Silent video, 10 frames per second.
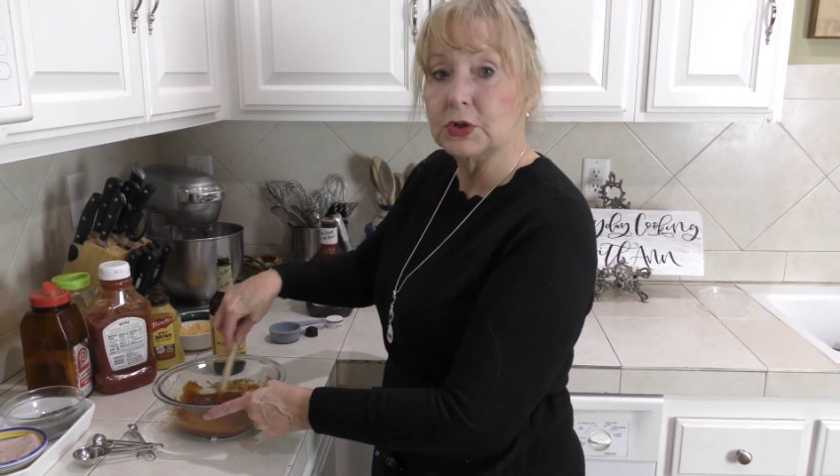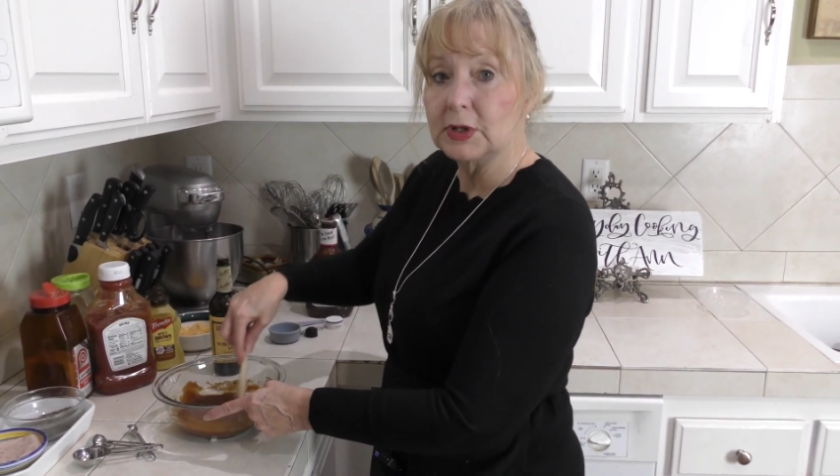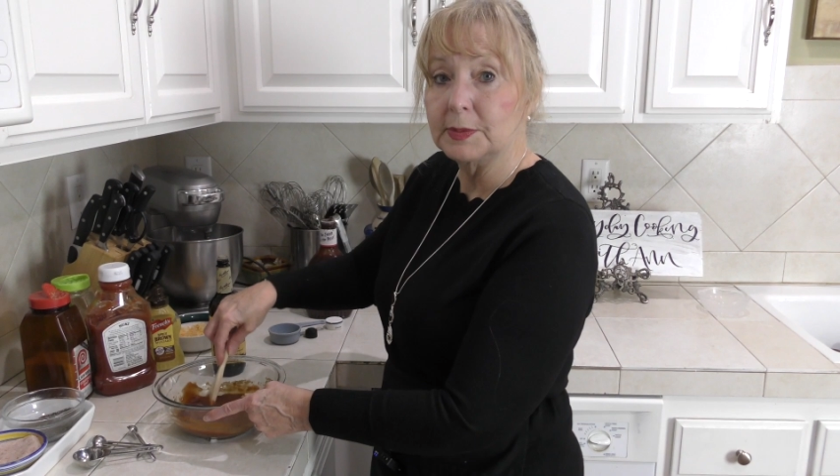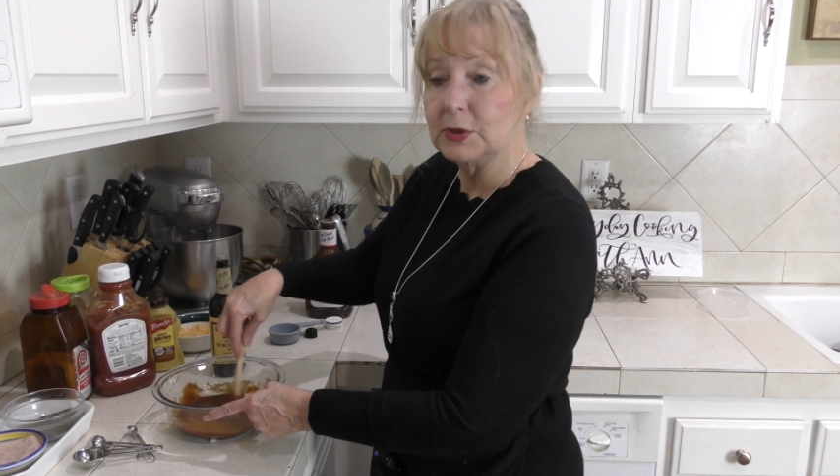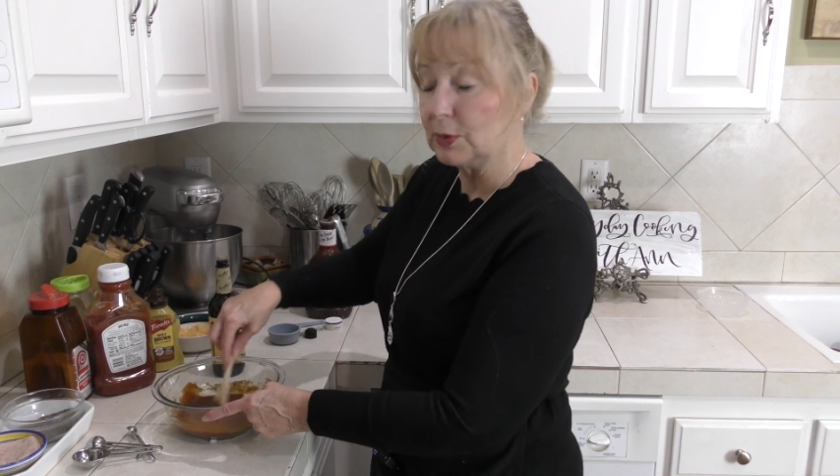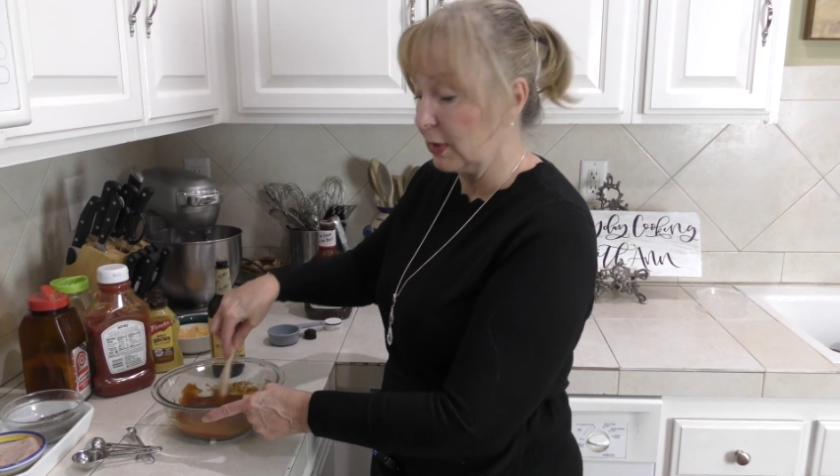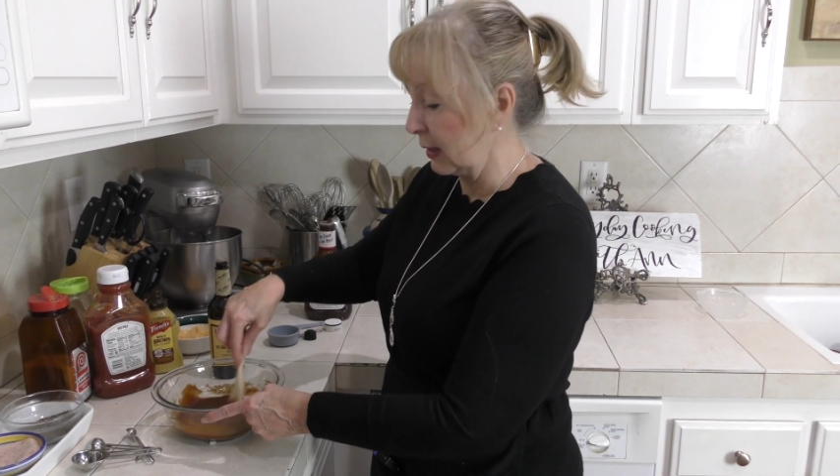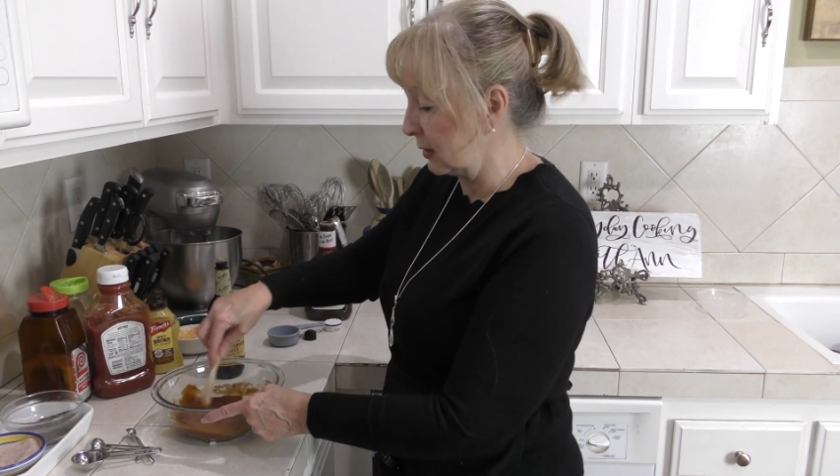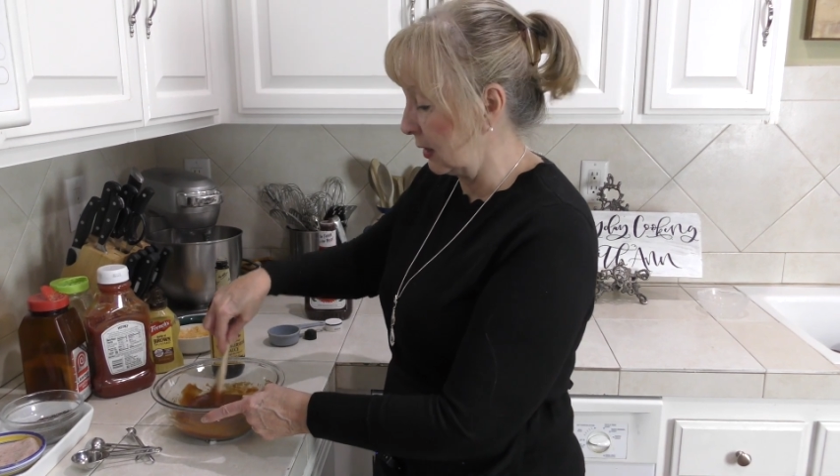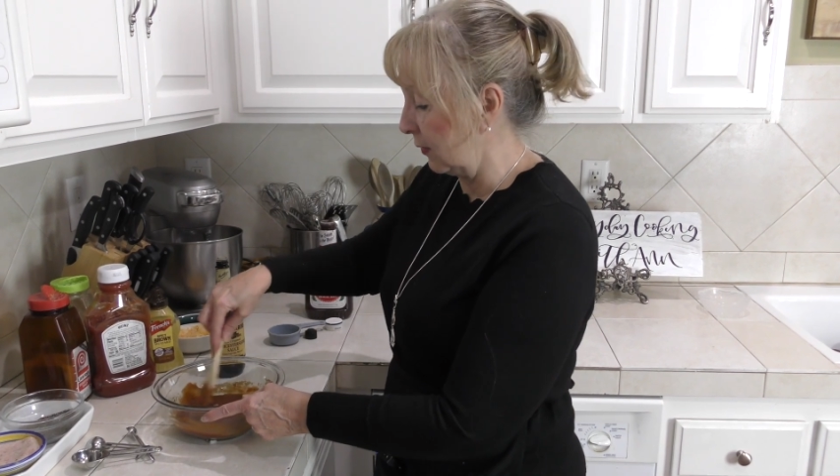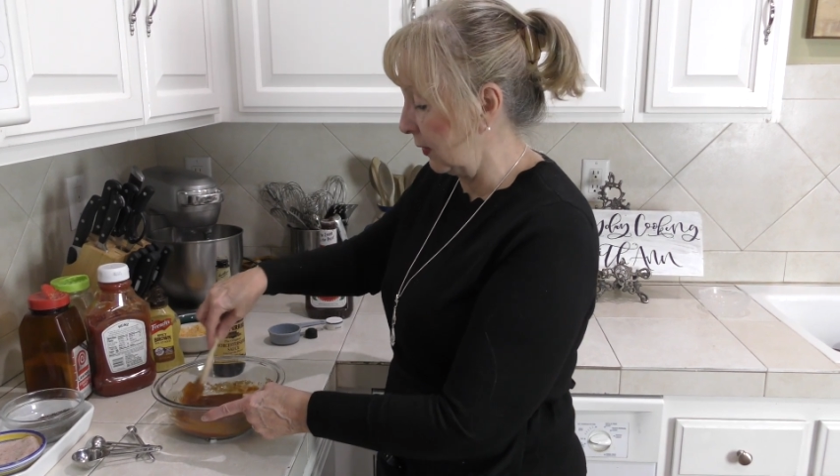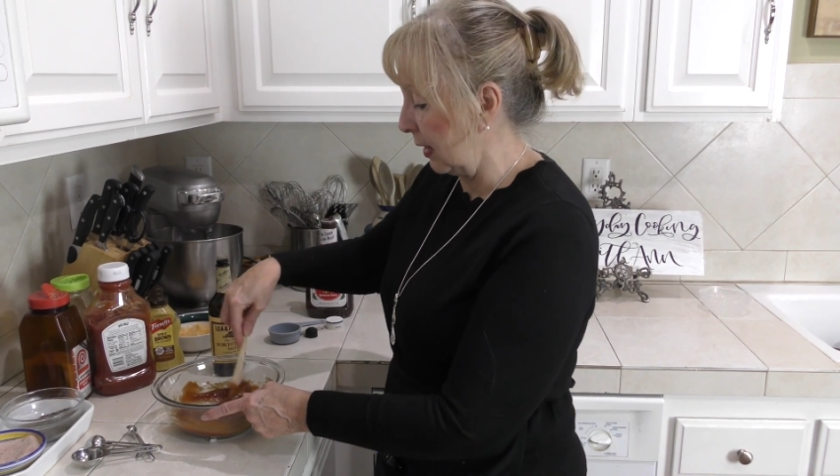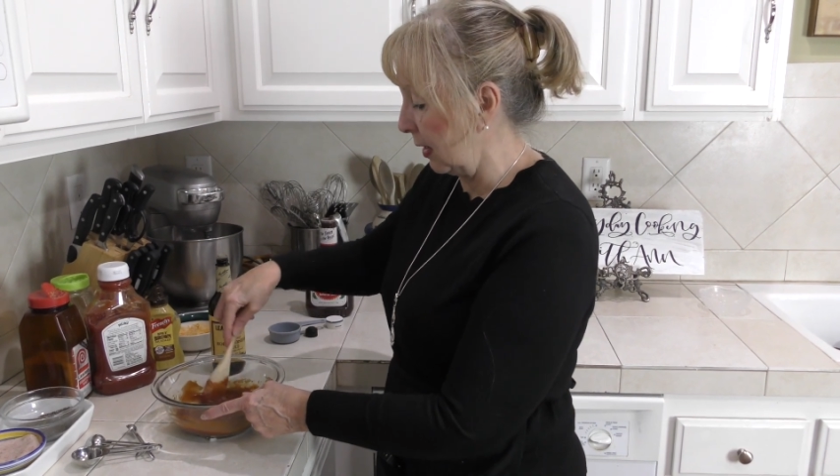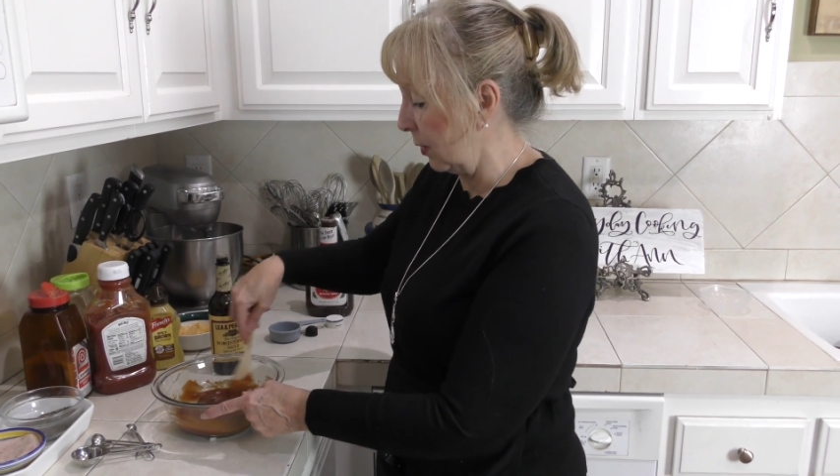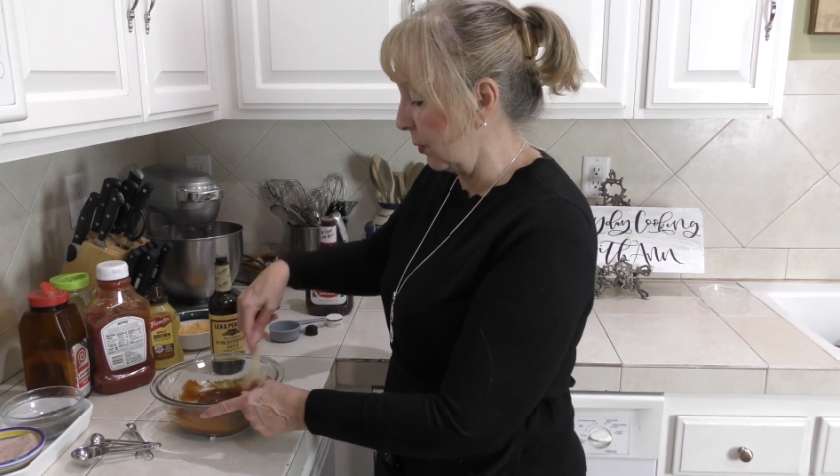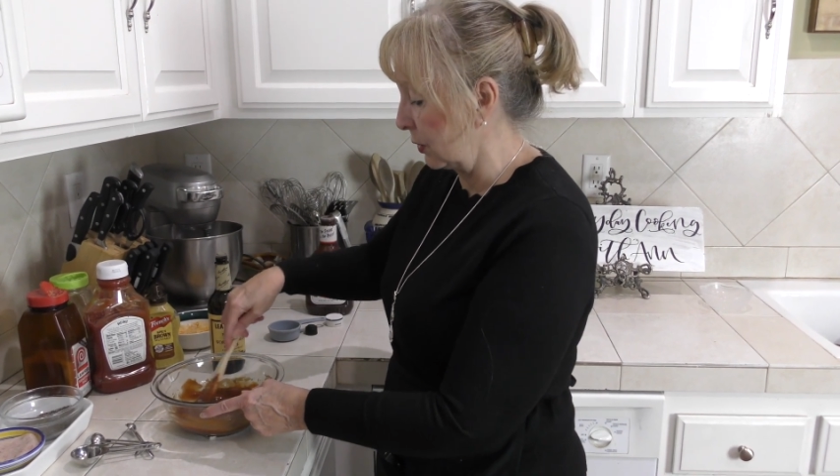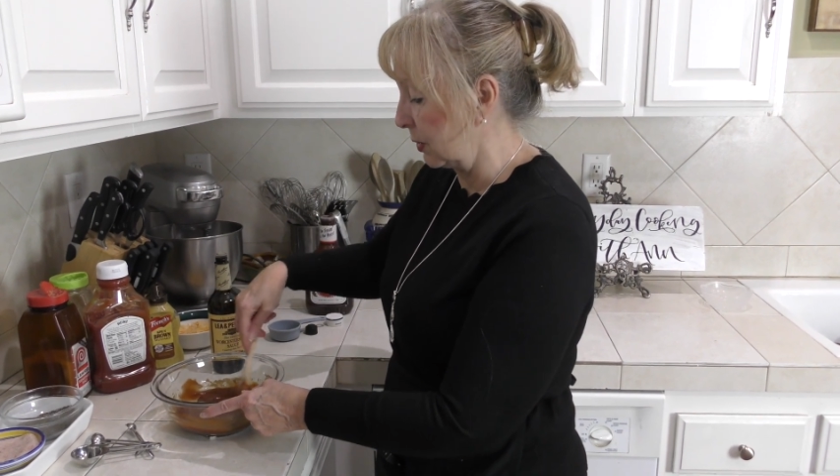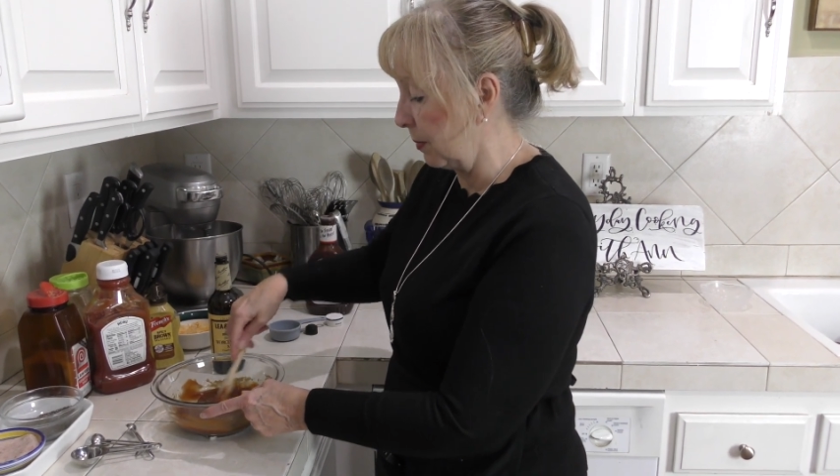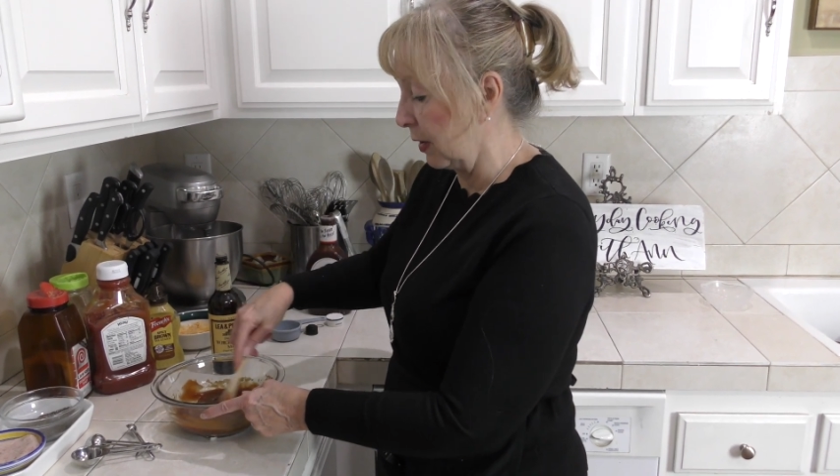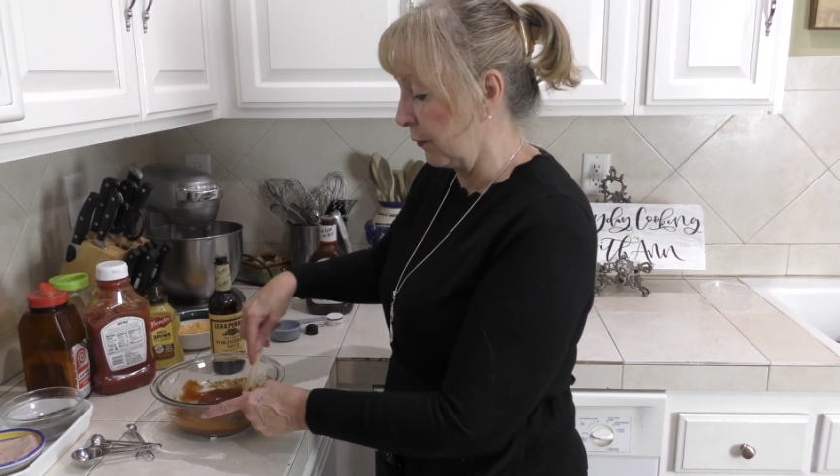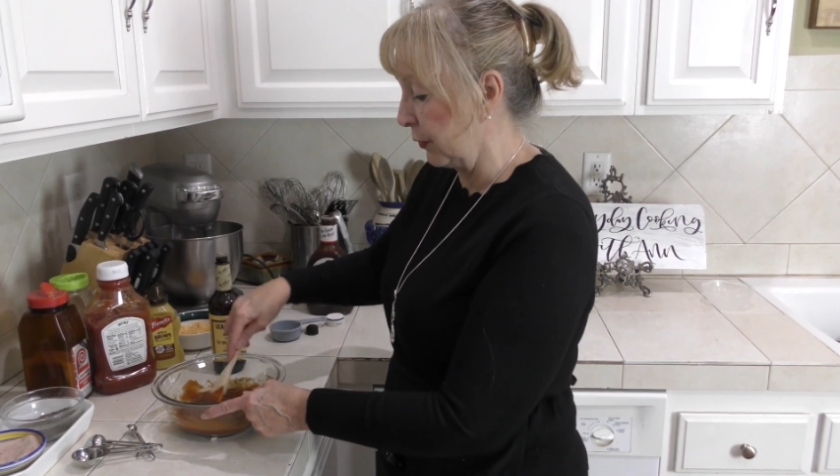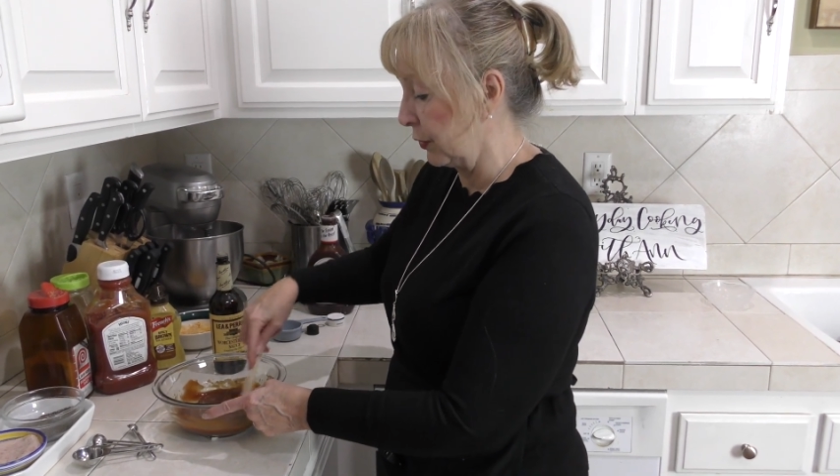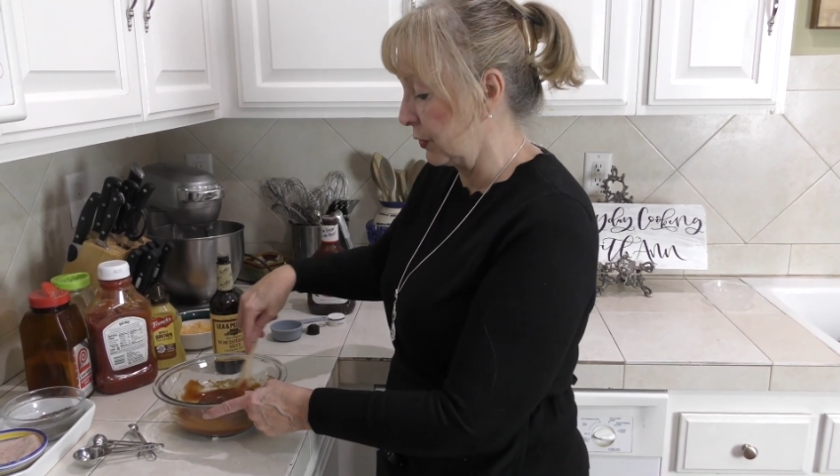substitute like stevia or some monk fruit